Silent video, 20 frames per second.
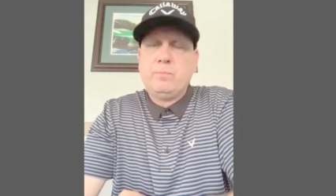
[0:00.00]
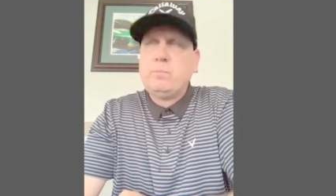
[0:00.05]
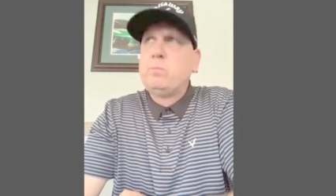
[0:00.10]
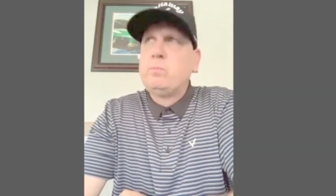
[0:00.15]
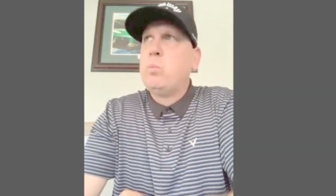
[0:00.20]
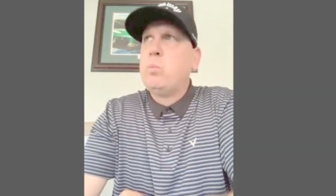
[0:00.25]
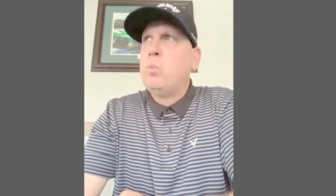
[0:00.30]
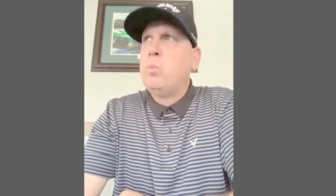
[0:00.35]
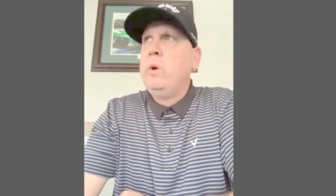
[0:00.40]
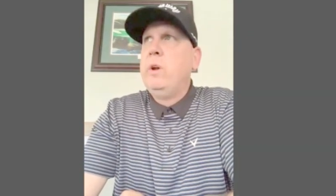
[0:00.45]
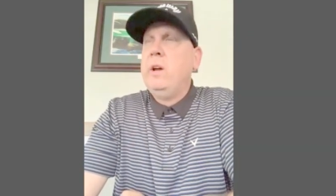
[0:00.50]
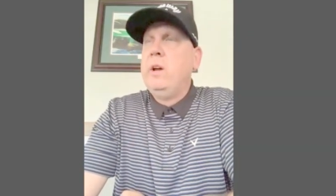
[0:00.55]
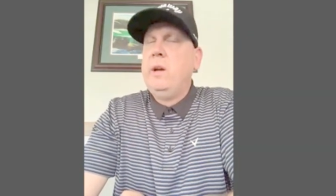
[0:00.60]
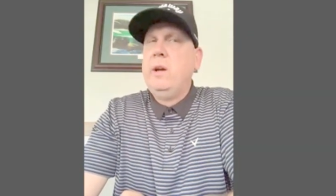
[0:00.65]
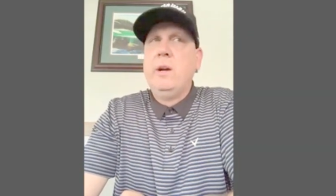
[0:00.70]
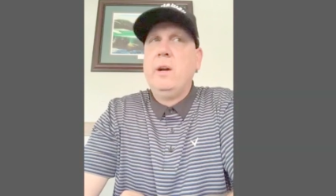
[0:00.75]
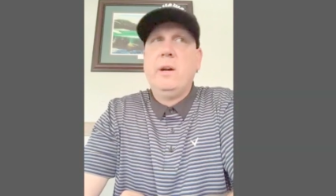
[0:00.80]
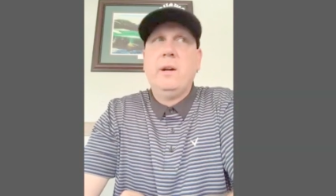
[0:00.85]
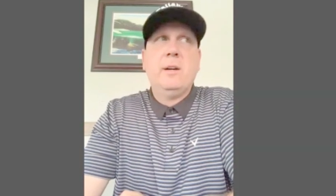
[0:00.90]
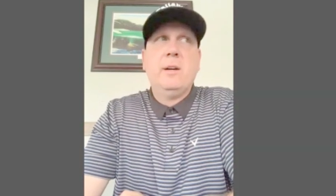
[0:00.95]

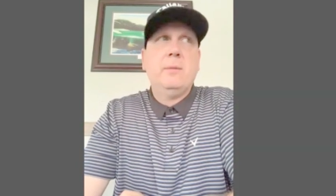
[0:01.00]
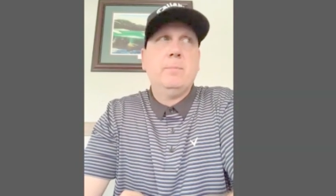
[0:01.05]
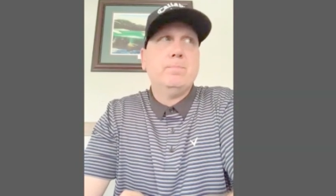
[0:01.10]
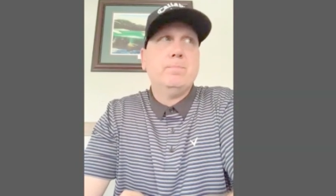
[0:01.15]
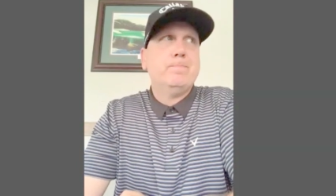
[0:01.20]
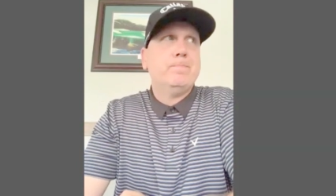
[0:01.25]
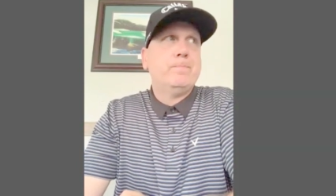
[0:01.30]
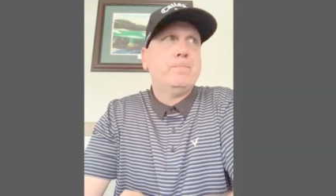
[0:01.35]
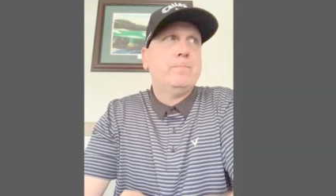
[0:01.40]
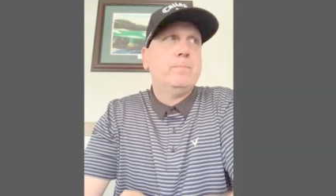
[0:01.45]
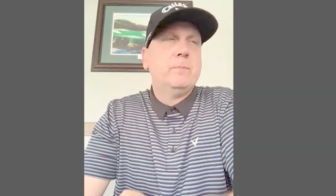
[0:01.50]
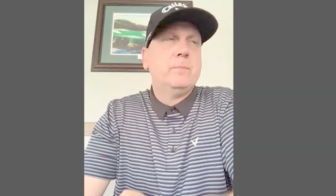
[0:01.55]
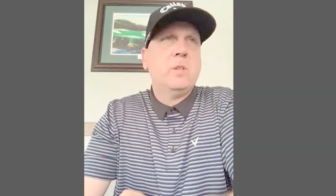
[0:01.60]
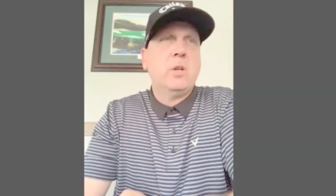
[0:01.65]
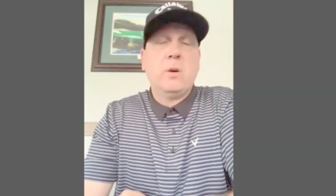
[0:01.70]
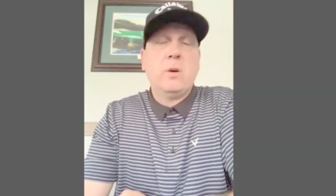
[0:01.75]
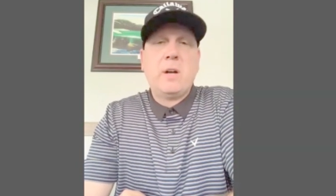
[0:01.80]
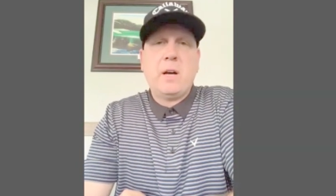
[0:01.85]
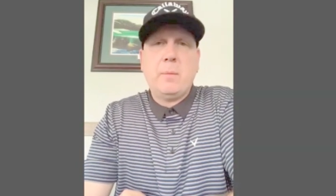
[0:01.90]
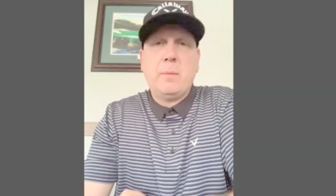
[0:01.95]
We,
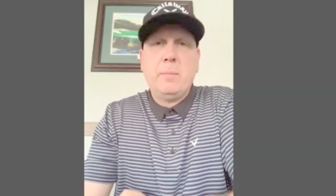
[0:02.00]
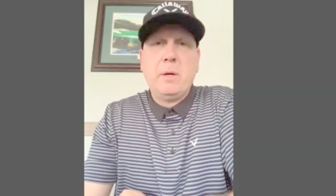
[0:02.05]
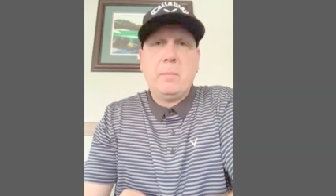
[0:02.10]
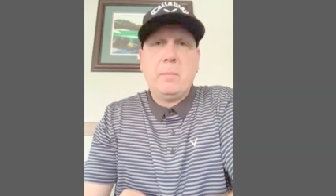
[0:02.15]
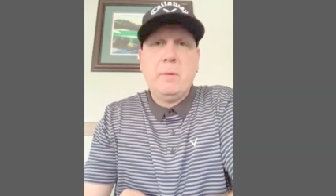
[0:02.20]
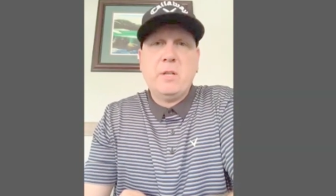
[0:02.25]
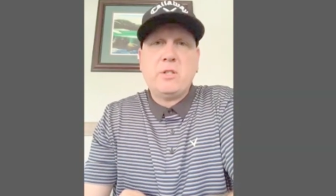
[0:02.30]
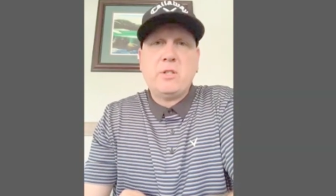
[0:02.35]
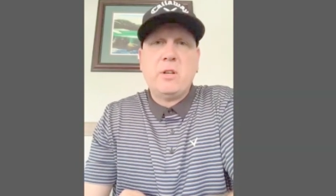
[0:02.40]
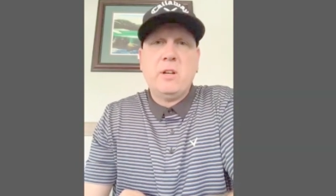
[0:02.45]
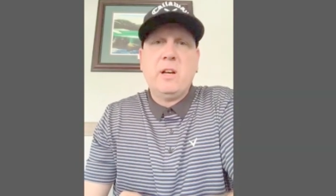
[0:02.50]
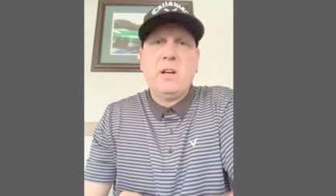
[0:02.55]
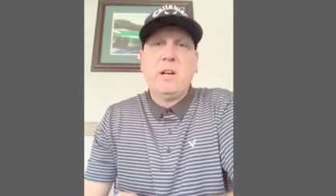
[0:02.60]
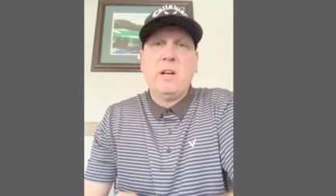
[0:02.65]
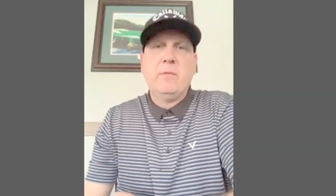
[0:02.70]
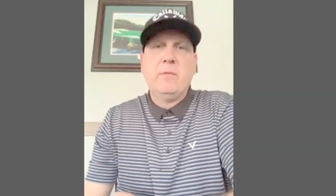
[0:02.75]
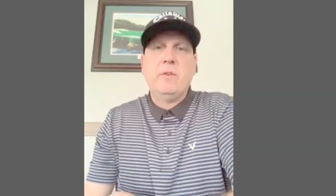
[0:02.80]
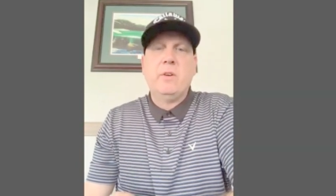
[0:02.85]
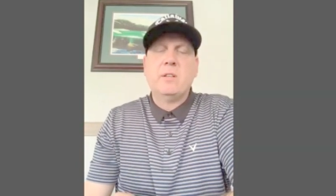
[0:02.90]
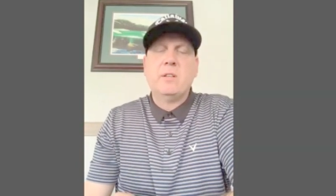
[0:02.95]
got a big mission ahead
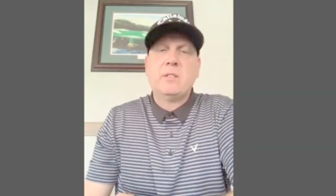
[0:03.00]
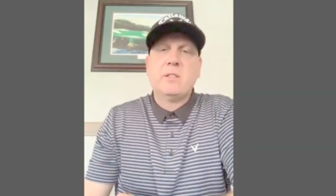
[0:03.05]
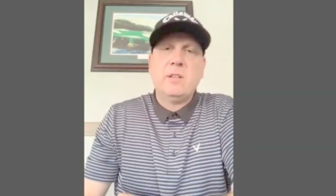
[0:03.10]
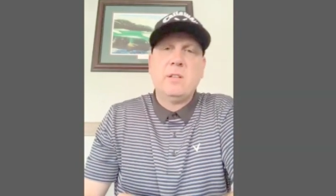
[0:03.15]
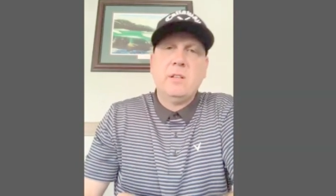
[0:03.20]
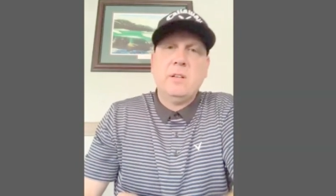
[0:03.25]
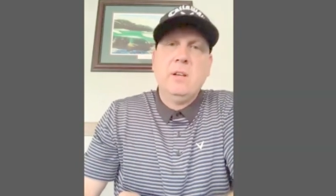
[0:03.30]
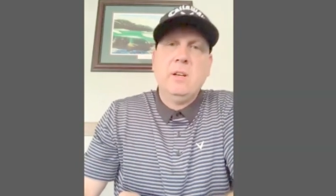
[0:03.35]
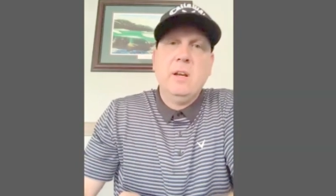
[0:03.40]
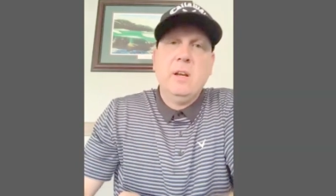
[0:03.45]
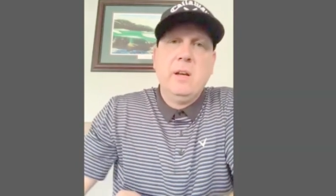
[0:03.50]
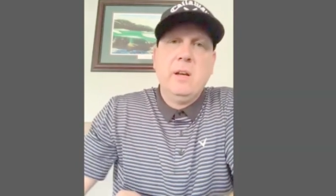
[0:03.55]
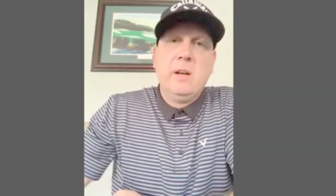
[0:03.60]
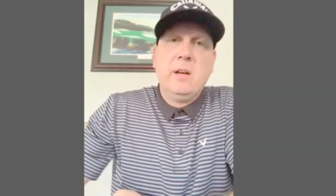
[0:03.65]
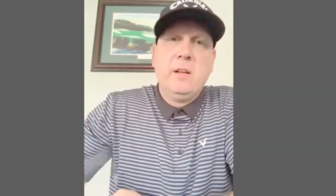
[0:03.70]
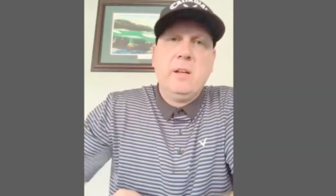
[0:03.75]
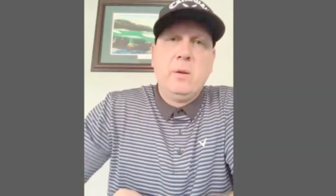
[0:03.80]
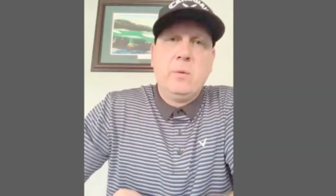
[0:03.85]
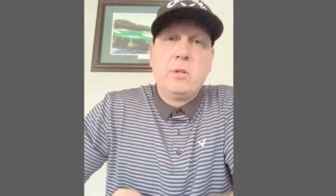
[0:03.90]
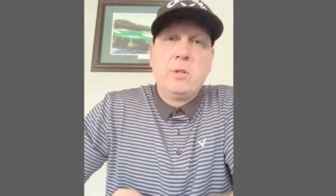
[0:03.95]
of us, and,
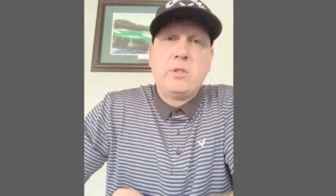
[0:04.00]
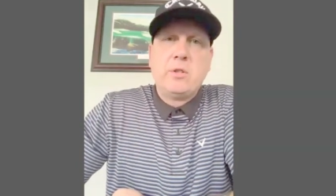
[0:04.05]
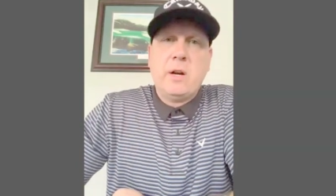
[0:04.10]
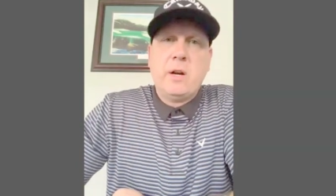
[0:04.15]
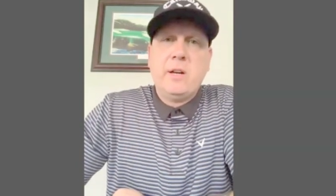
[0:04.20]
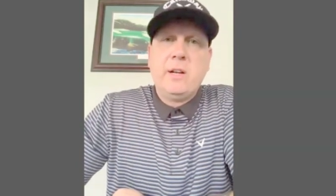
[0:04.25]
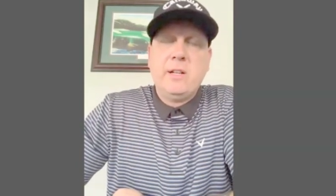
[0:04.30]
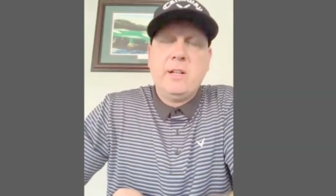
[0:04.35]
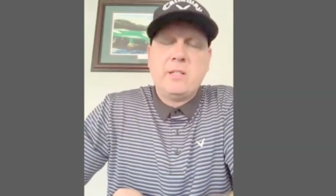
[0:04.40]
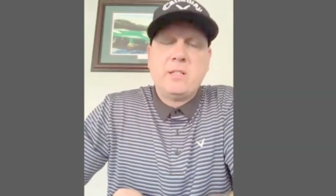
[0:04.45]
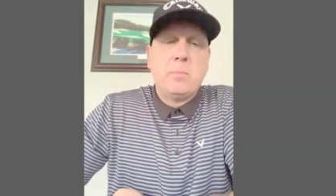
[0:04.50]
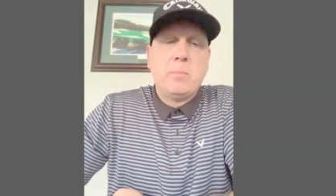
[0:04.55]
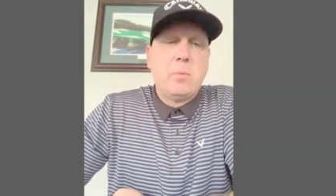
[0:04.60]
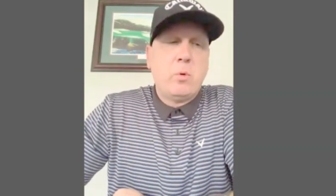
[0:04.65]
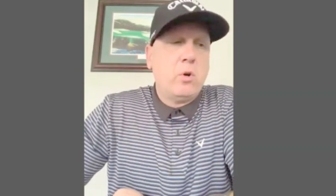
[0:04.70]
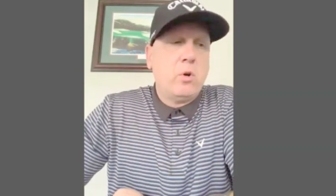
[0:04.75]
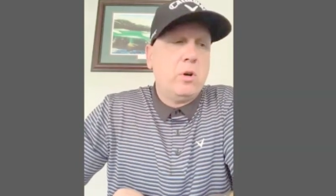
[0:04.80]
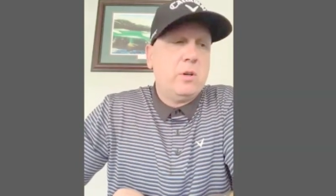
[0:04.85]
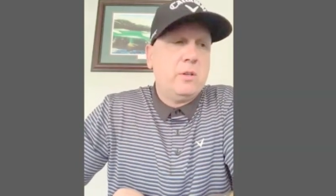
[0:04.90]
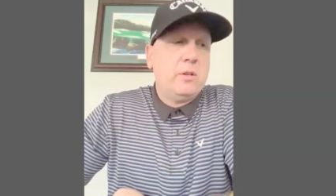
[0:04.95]
we're trying to get
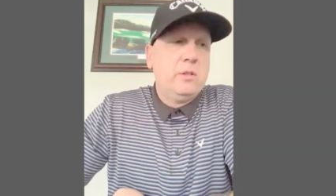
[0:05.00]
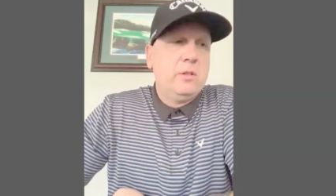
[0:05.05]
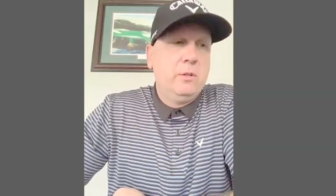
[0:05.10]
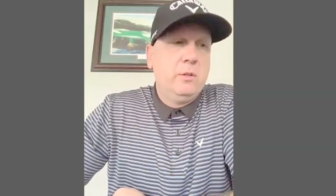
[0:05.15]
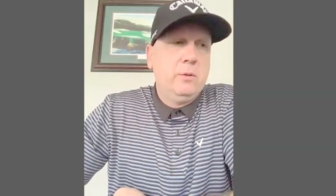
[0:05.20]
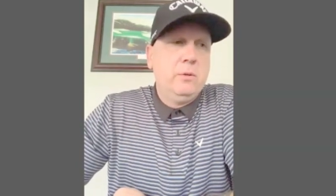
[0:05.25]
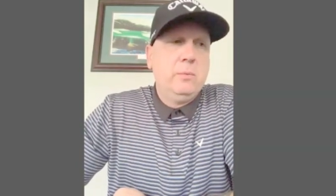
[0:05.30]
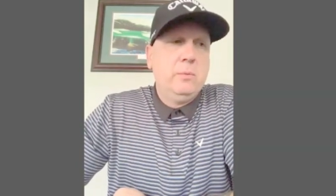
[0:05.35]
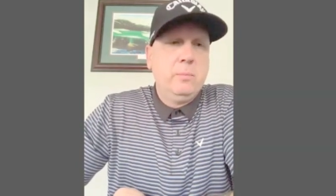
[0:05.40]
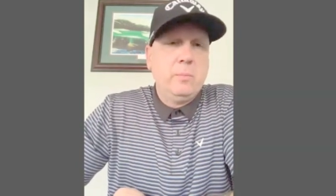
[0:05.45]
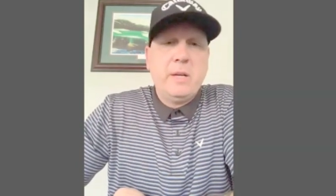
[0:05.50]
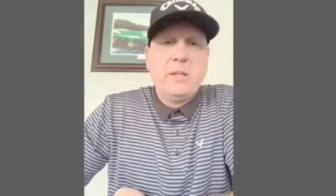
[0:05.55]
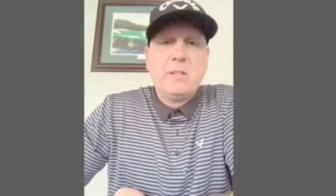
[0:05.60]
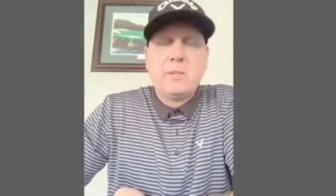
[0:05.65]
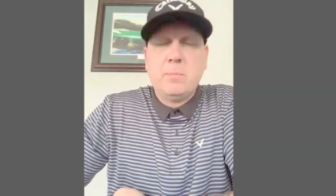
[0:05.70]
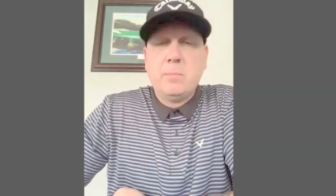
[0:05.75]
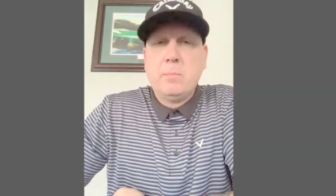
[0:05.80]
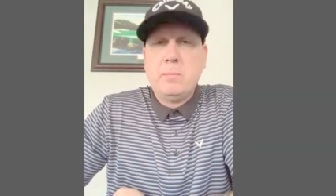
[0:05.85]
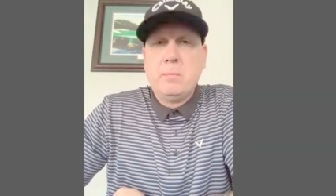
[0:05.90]
support to make some